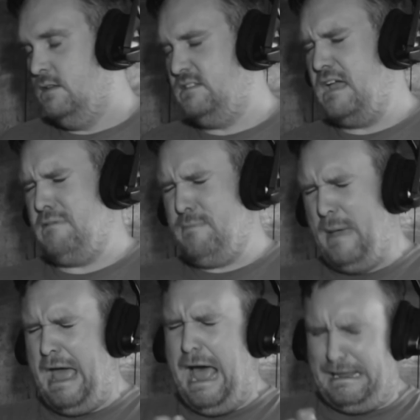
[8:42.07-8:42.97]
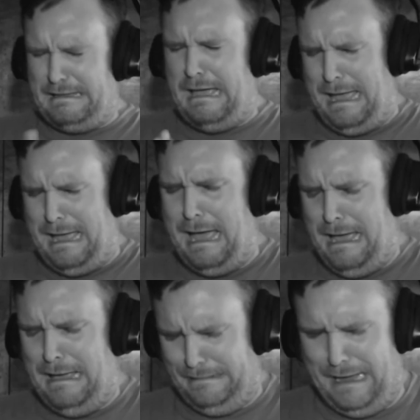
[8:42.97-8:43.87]
Take me back!
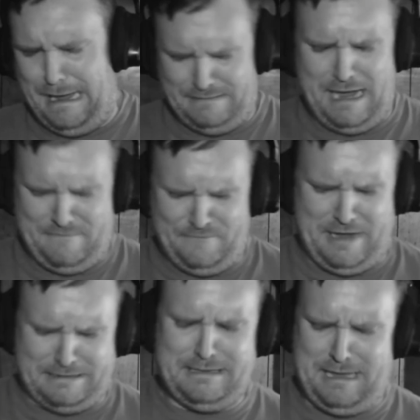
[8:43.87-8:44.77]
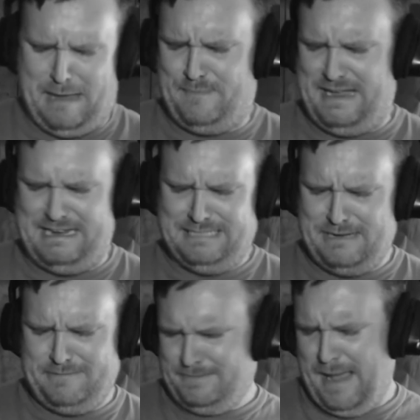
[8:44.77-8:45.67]
I fucked up, and
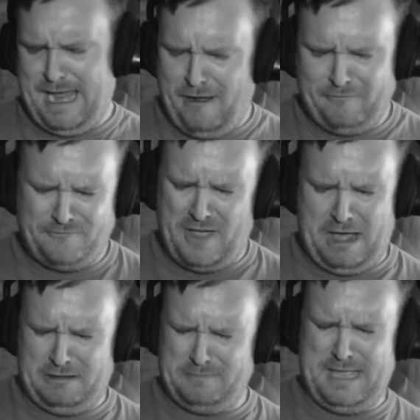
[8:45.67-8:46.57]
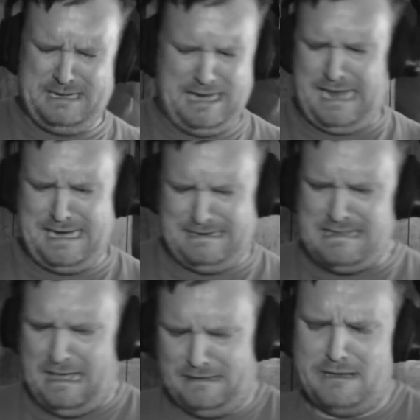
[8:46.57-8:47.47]
it was my own fault, but I didn't
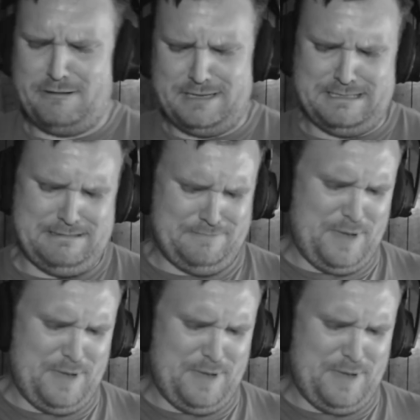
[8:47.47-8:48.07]
tell you. It's,